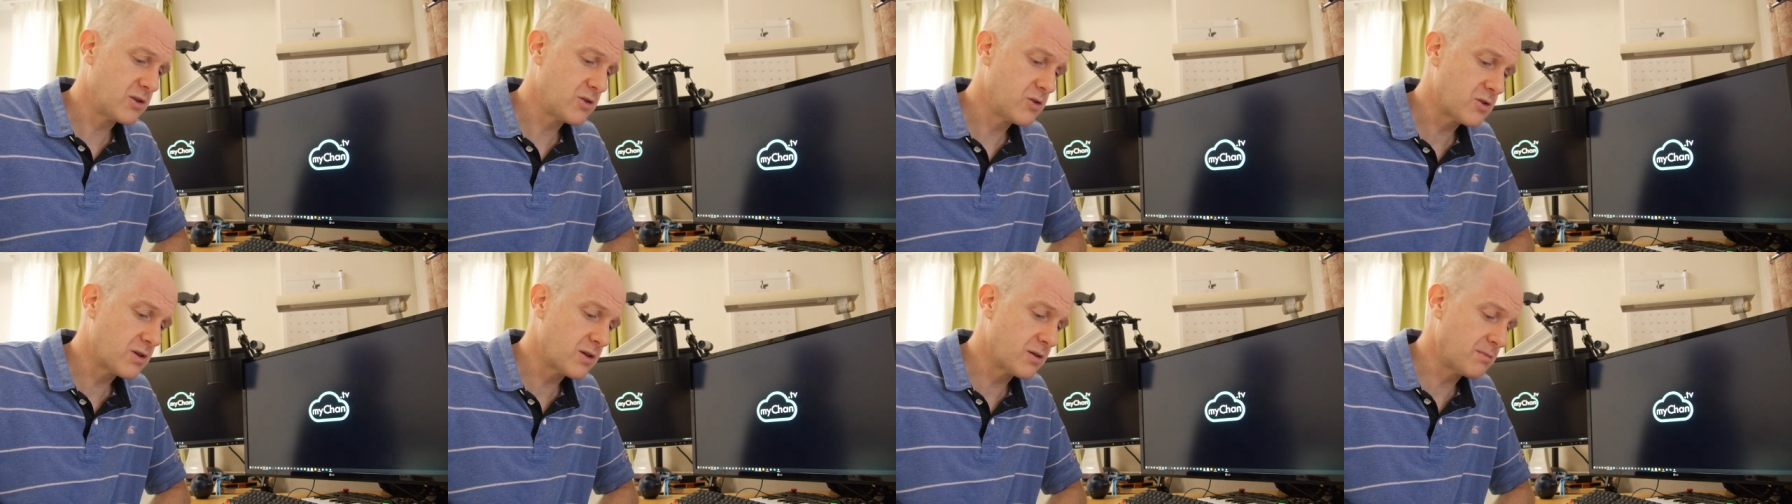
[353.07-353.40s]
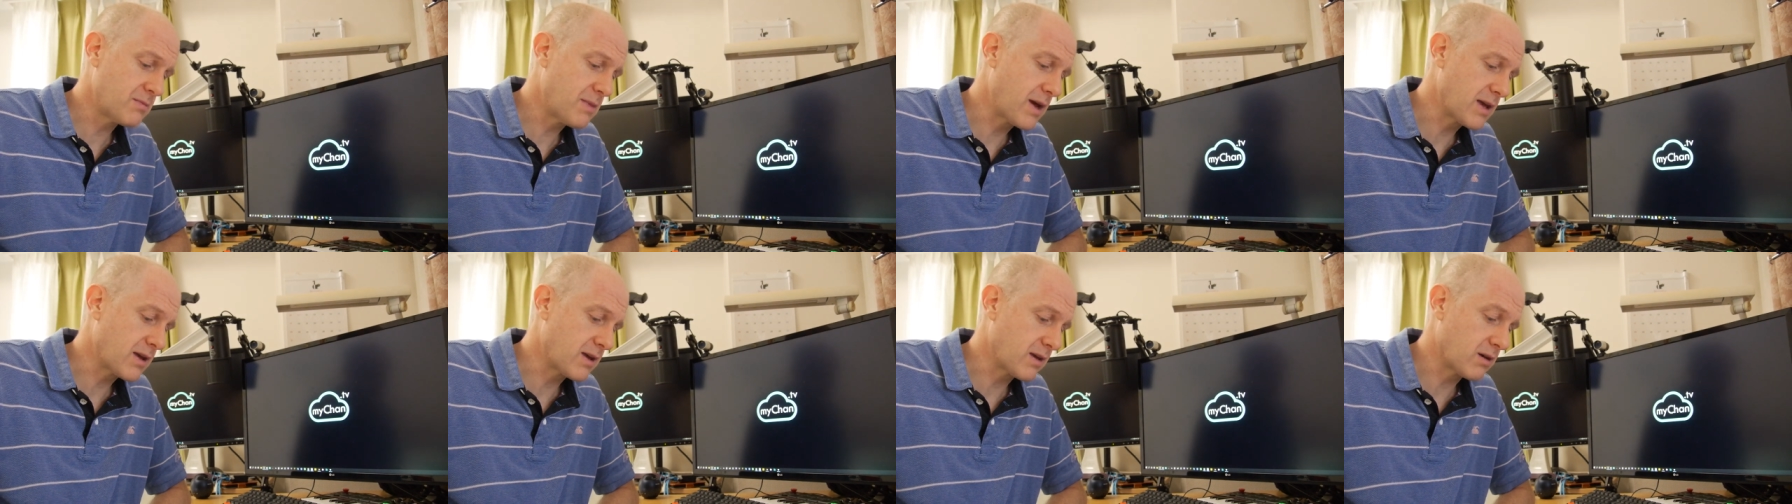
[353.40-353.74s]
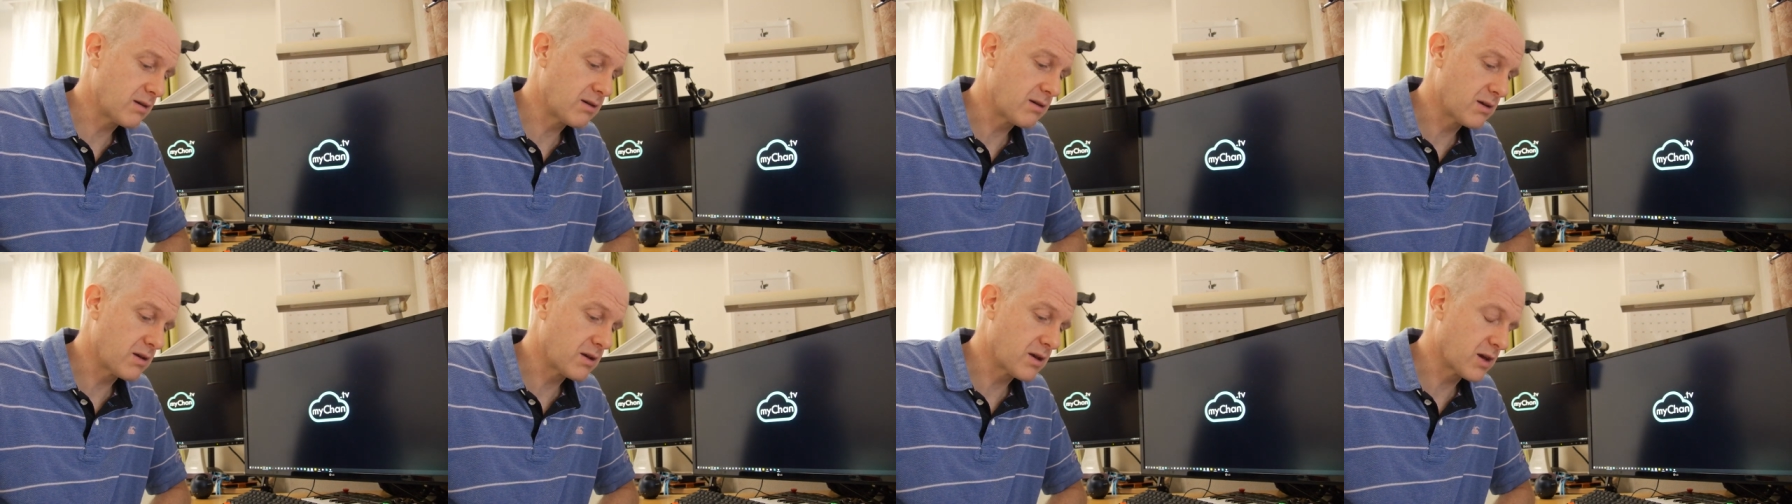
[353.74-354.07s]
You can make
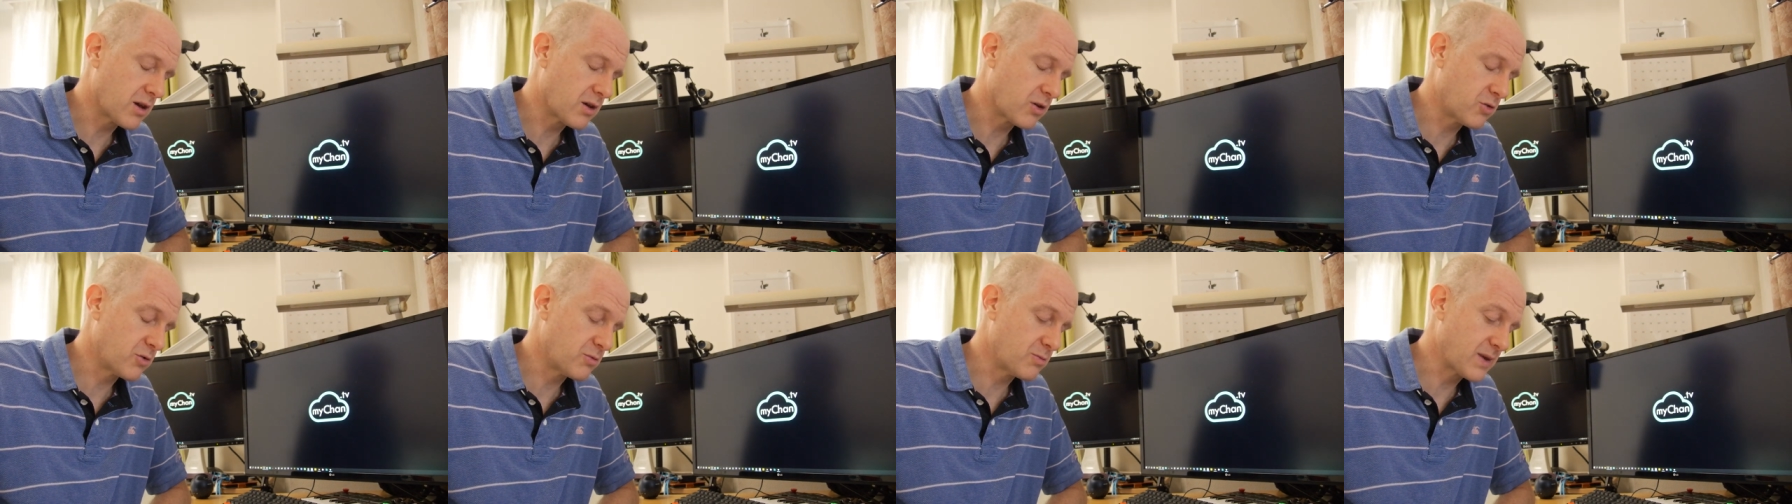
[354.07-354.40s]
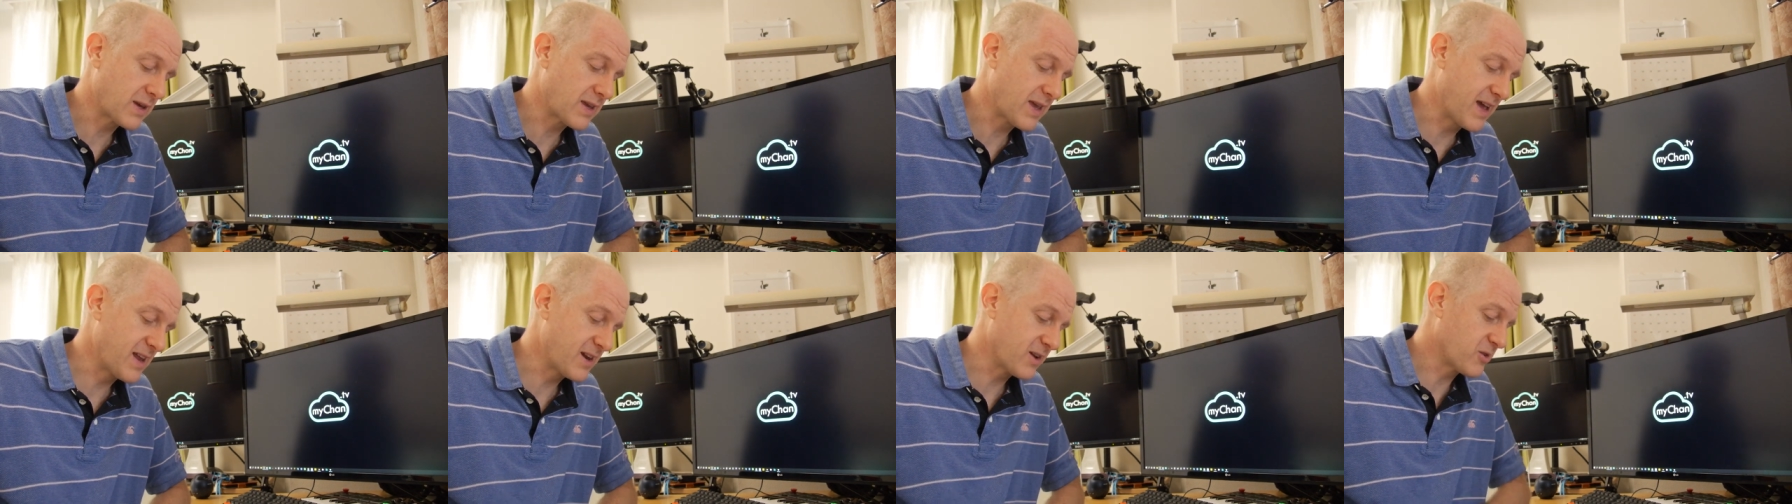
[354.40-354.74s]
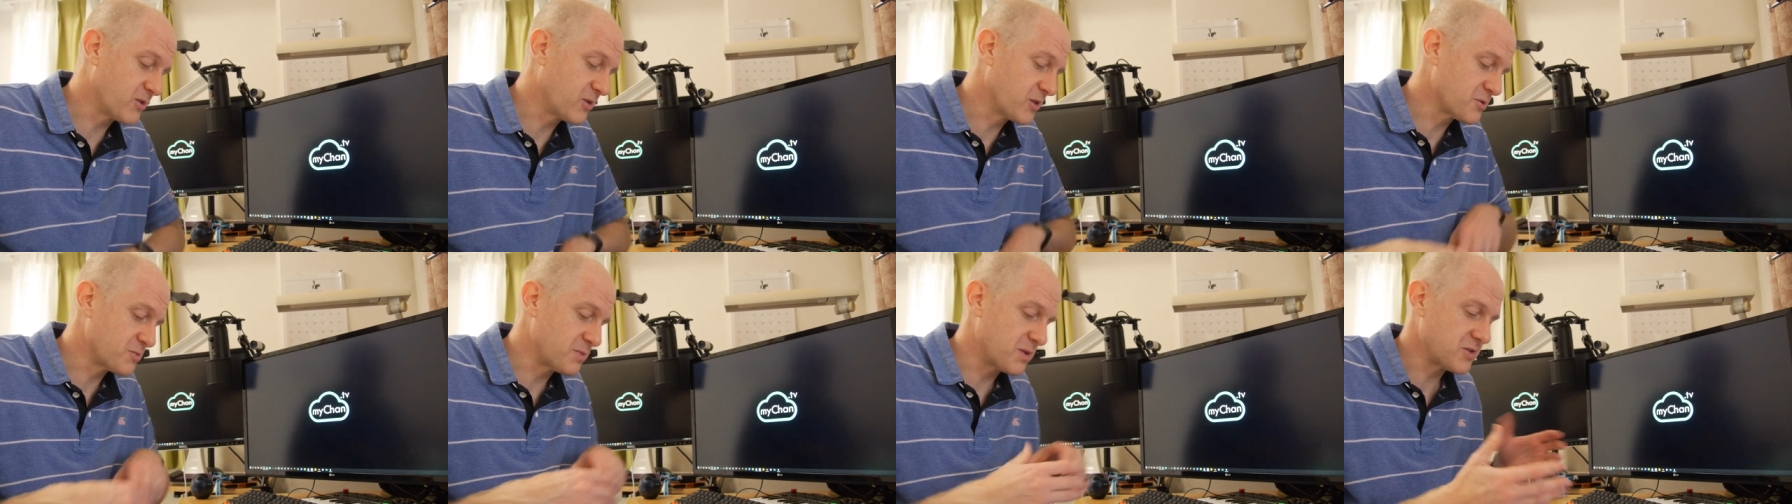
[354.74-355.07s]
a good
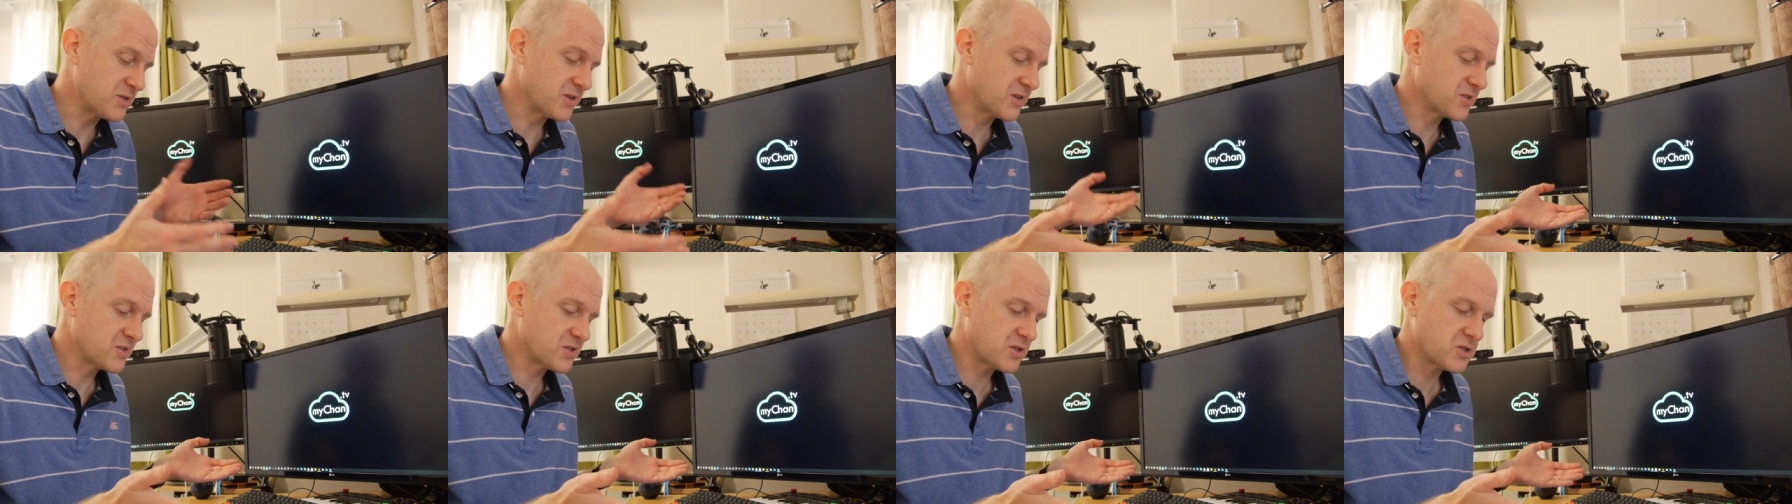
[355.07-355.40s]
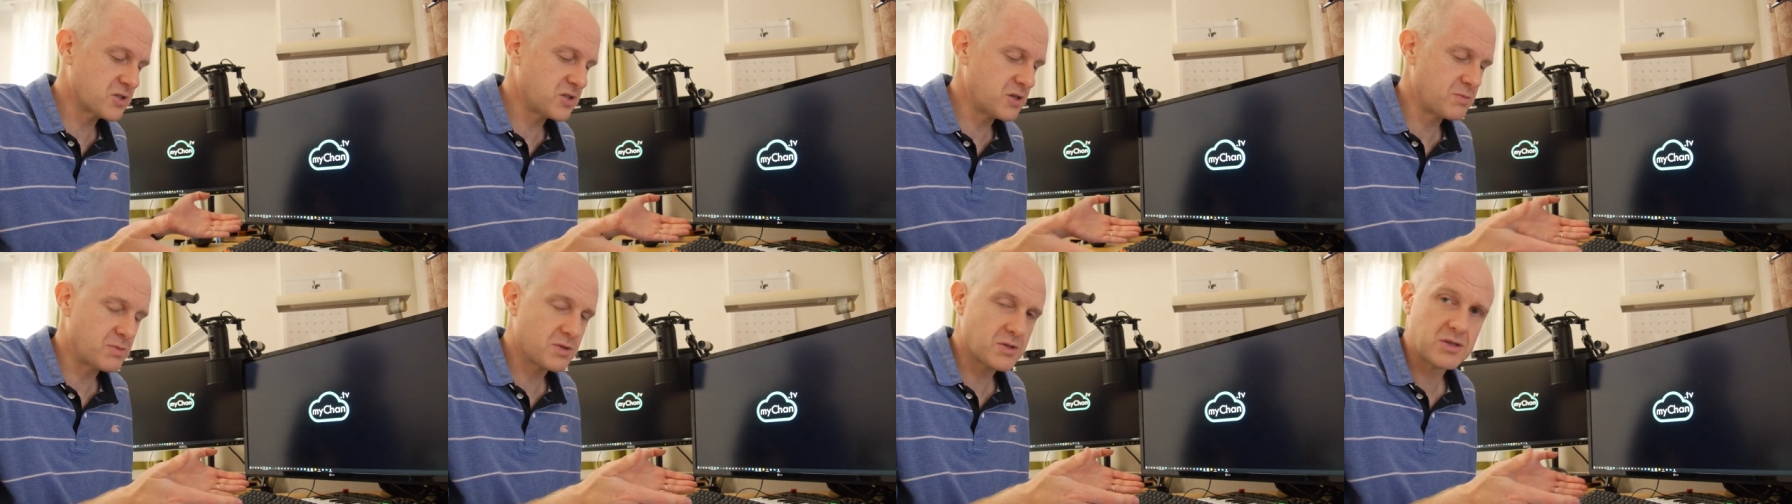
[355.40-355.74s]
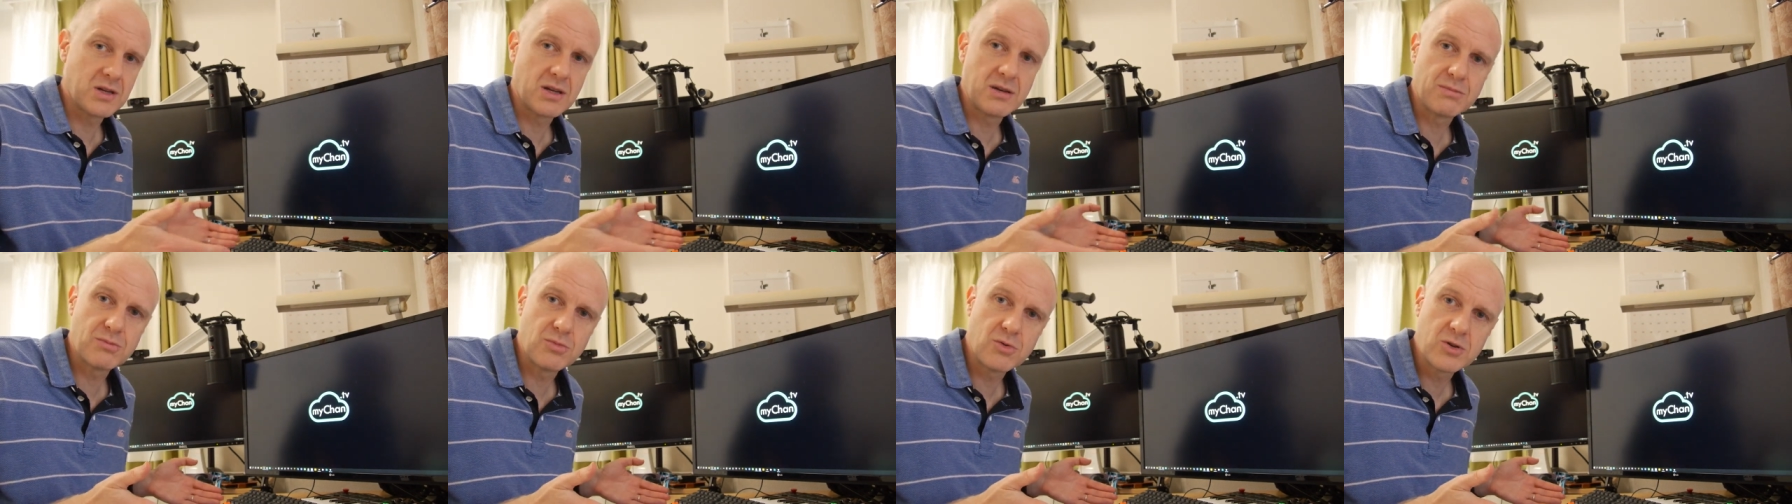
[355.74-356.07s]
mechanical, especially a
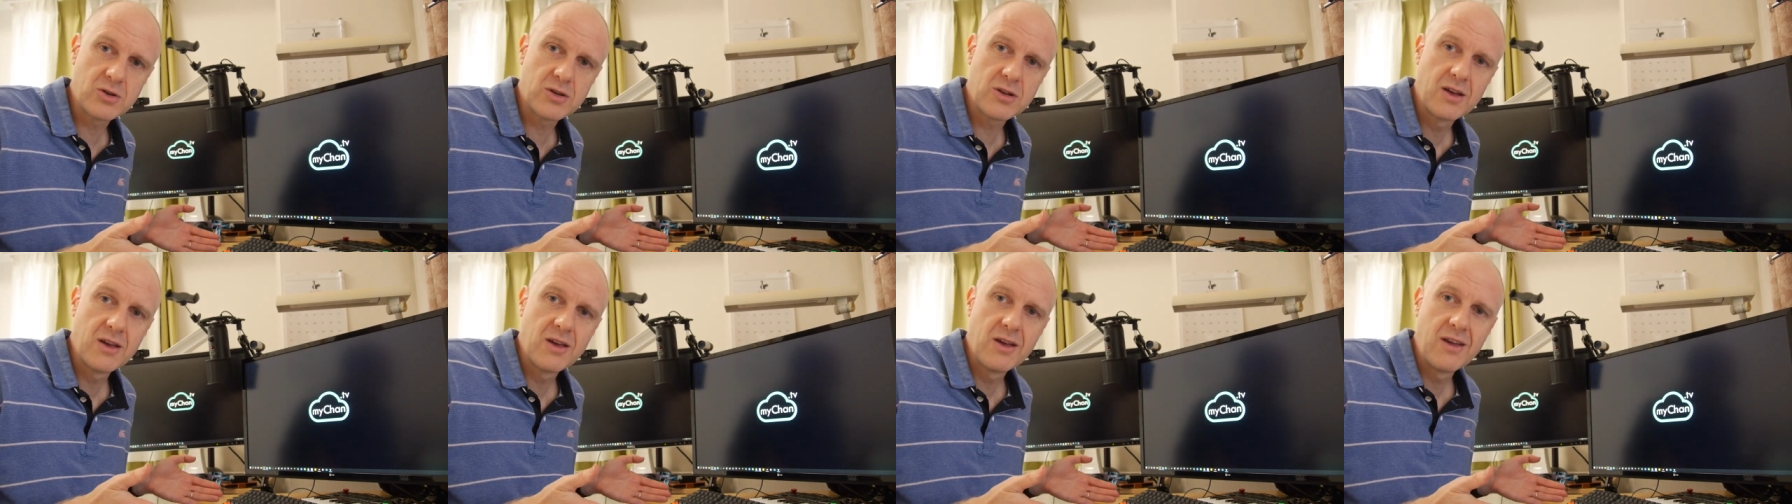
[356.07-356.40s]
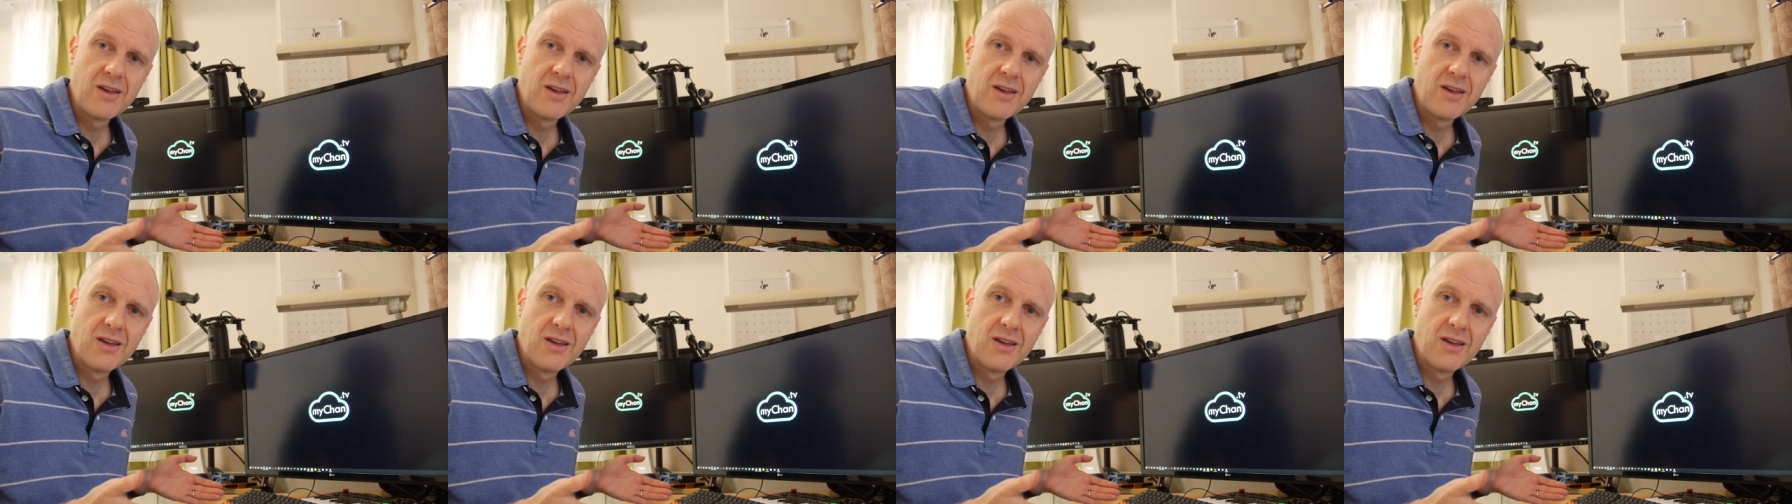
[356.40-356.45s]
60% board,